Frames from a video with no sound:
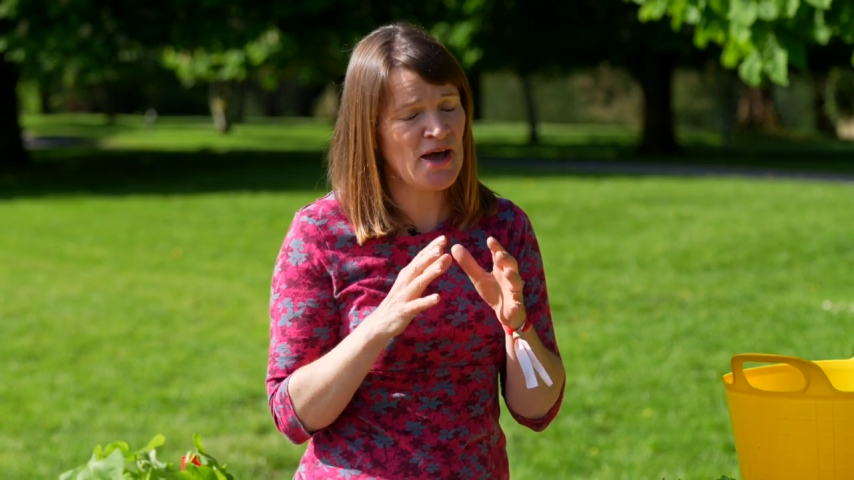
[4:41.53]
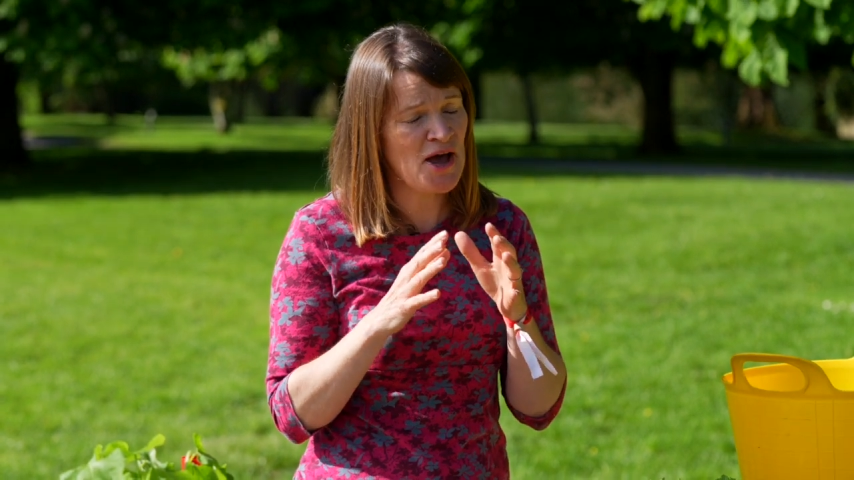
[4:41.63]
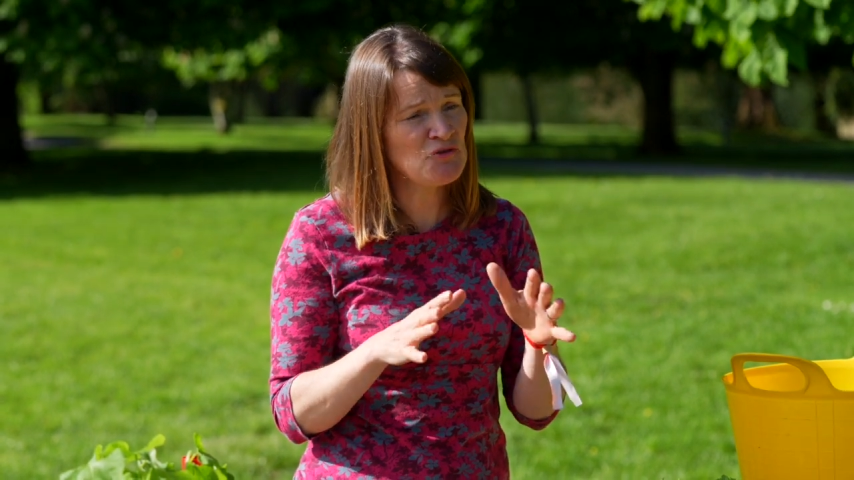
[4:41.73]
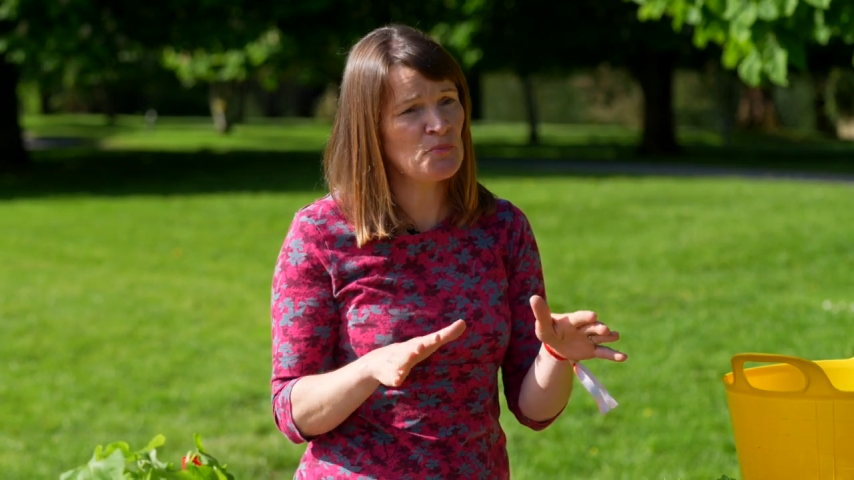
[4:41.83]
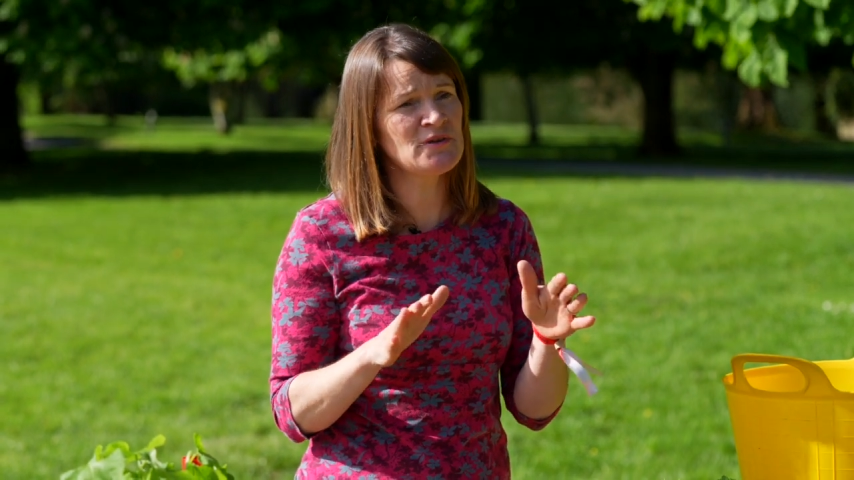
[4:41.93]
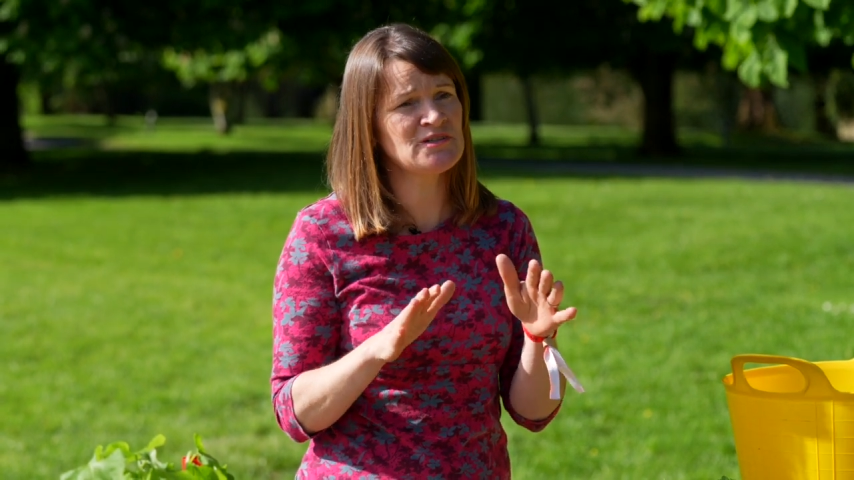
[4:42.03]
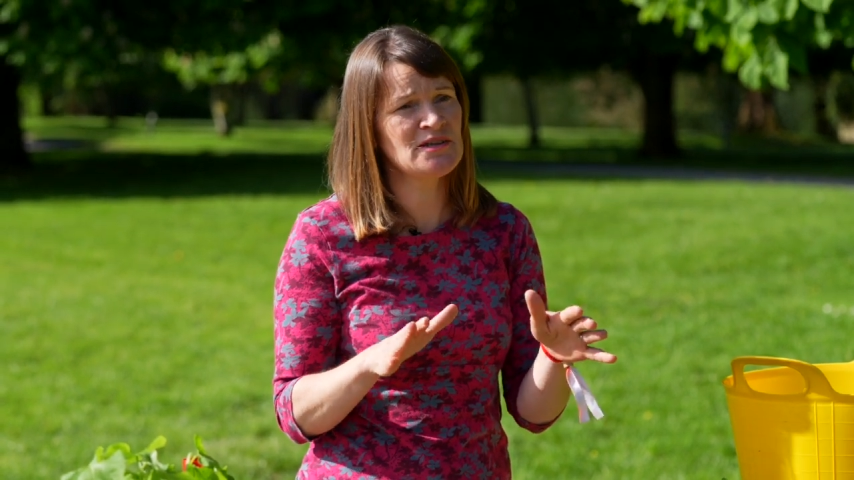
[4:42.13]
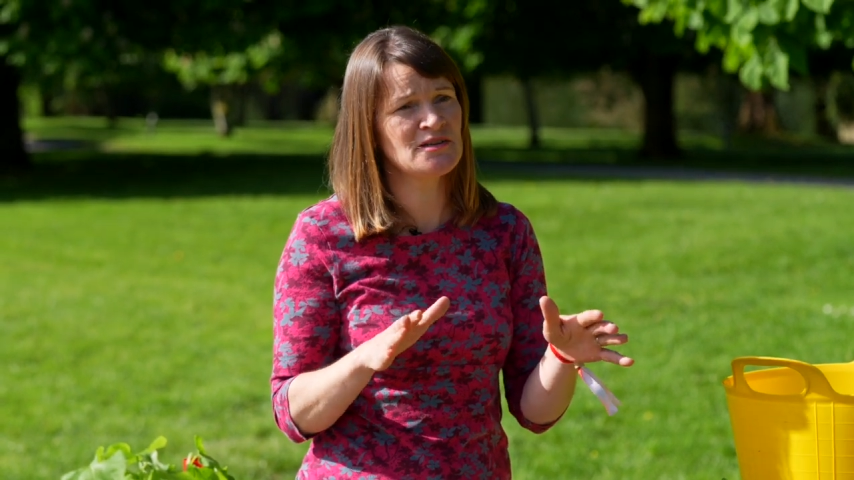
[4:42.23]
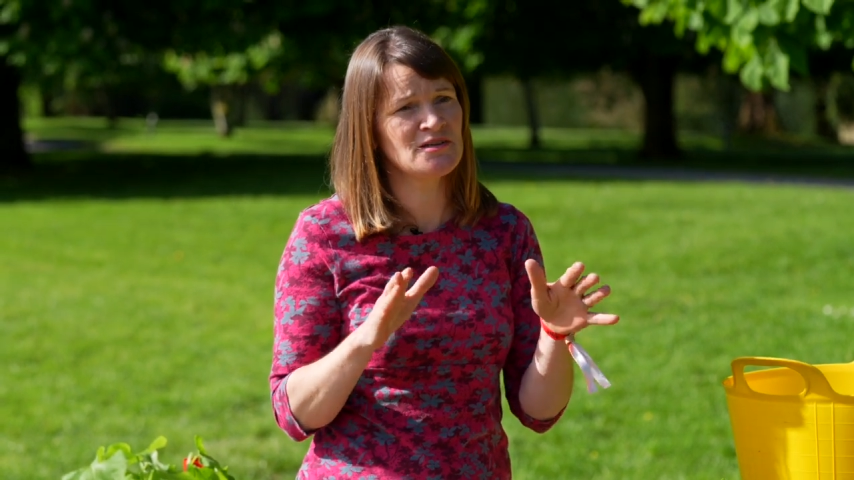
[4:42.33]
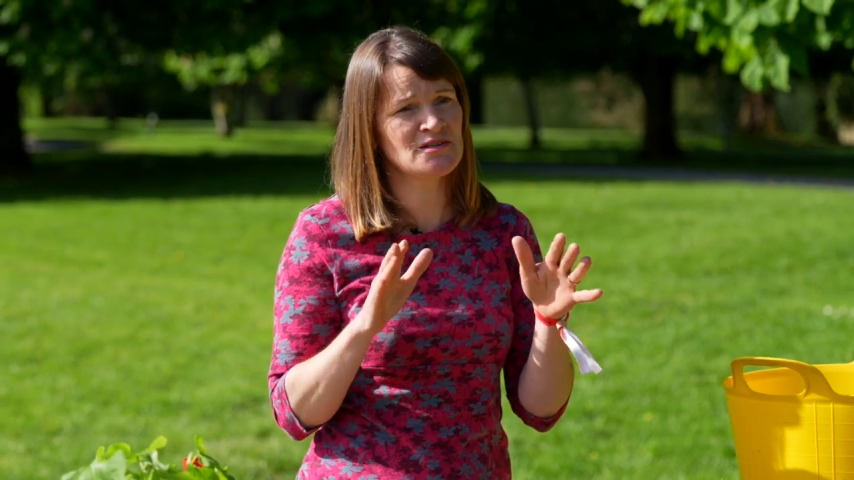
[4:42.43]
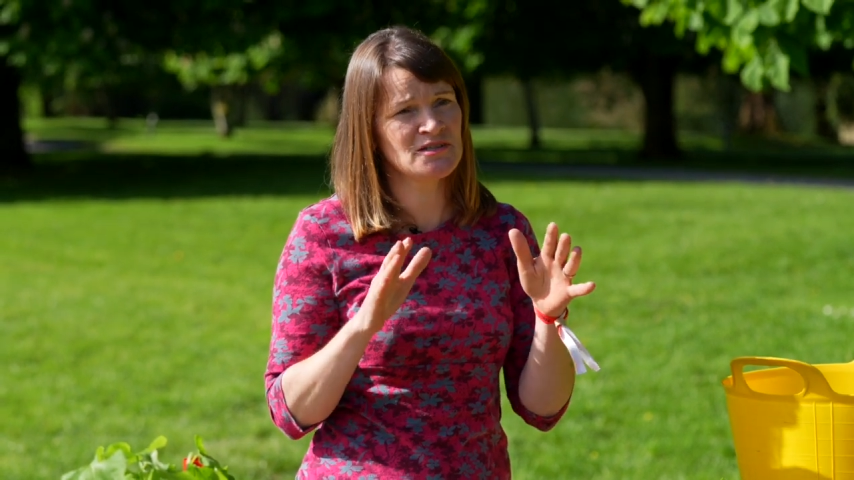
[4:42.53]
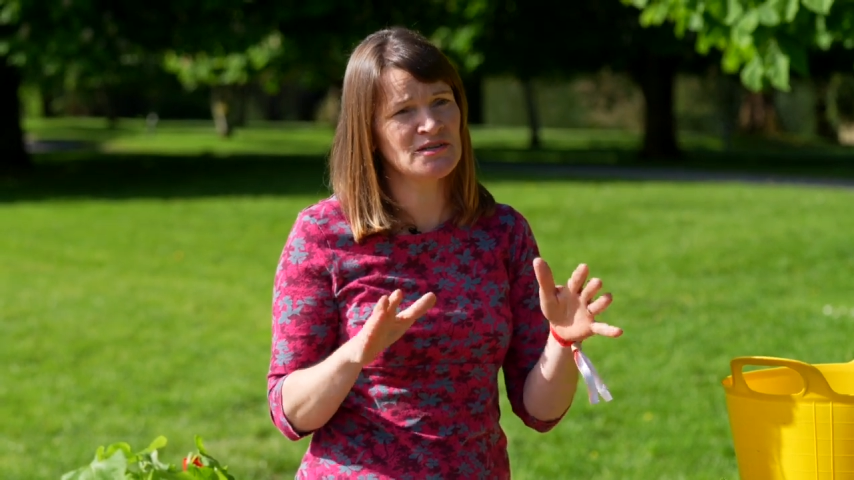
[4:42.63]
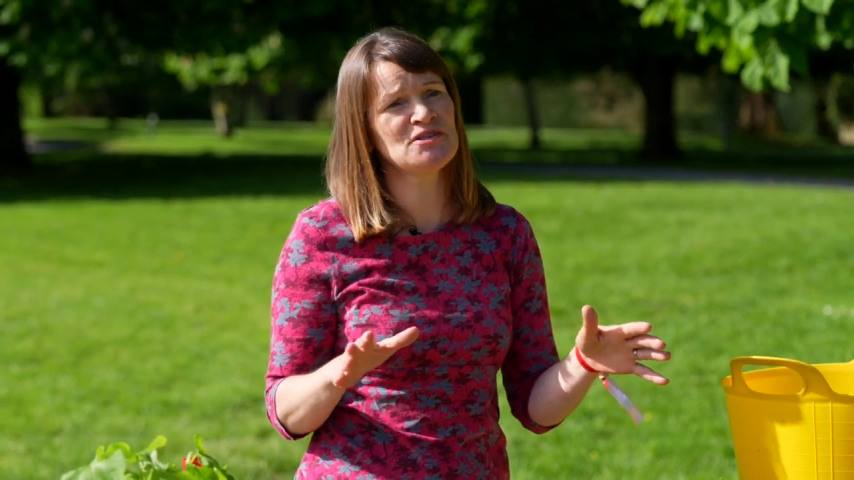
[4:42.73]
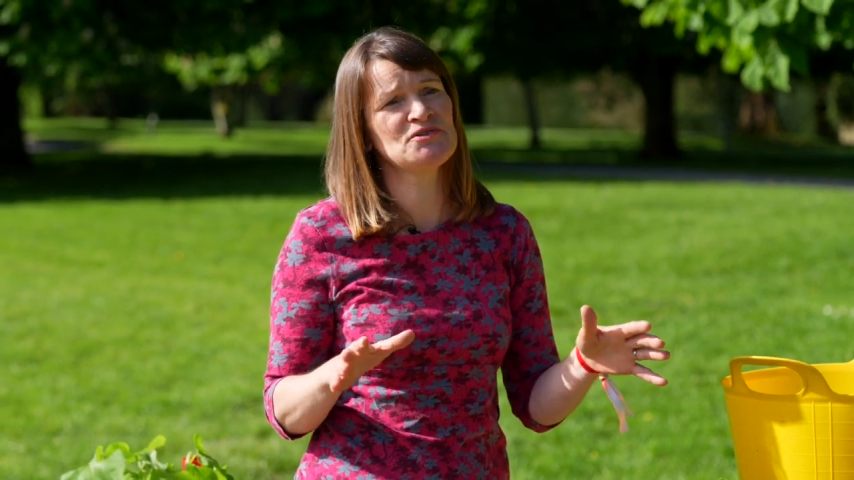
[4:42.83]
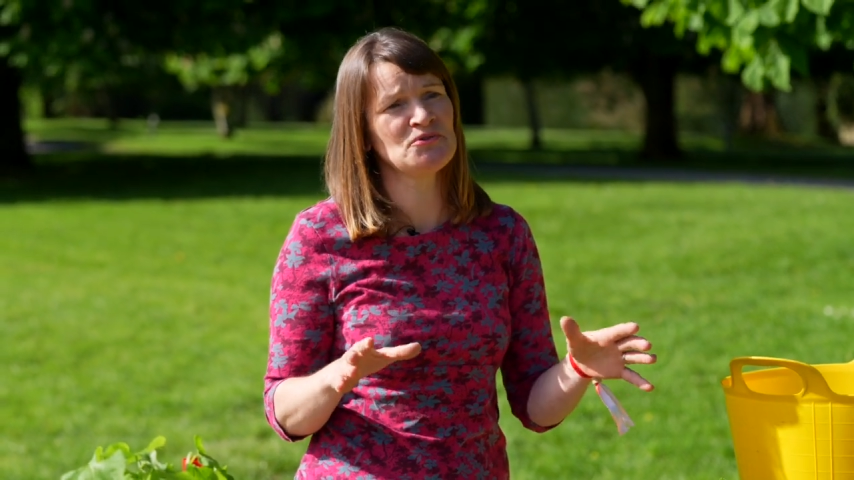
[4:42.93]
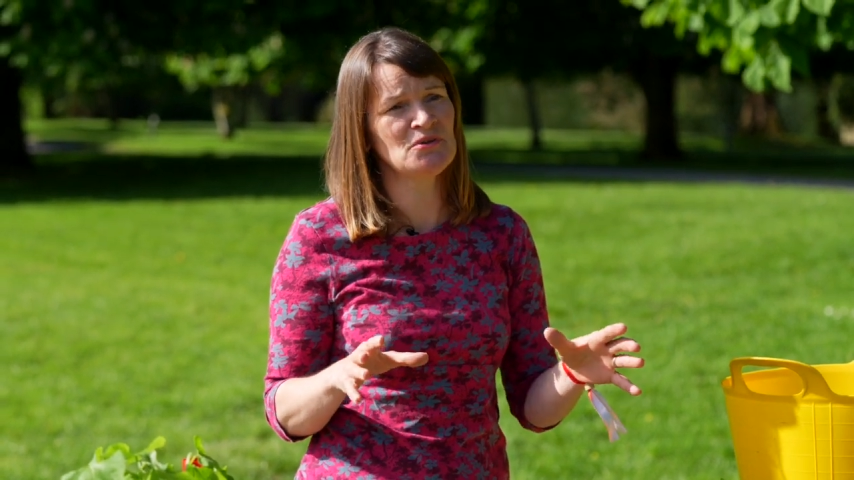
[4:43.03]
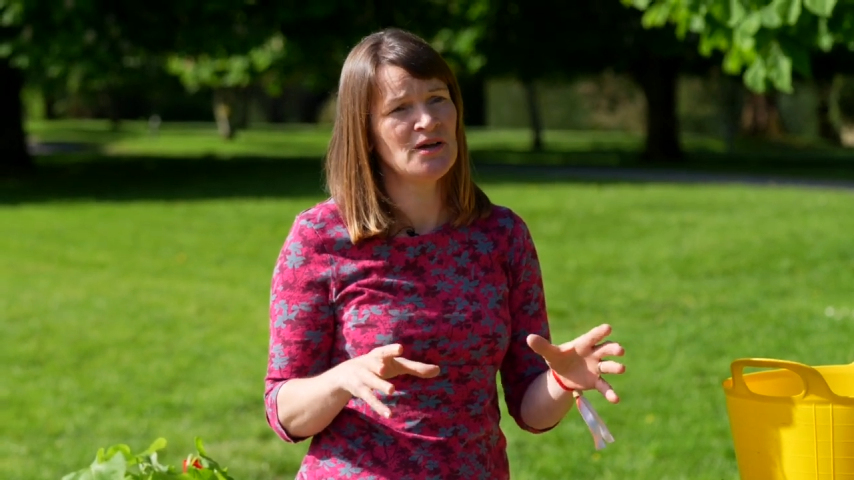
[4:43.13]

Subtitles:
100% successful.